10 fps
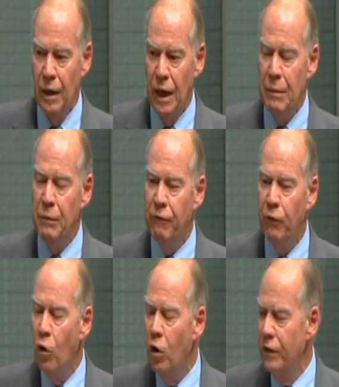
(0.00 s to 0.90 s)
And
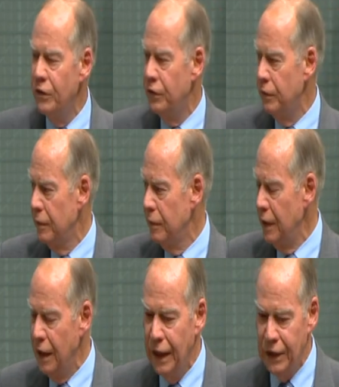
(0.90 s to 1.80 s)
before this, the
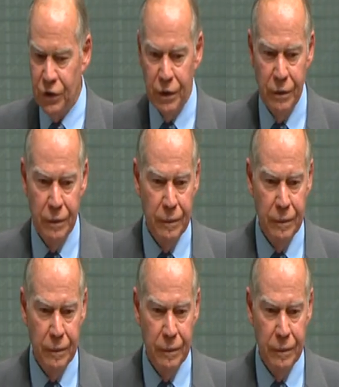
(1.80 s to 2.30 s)
election,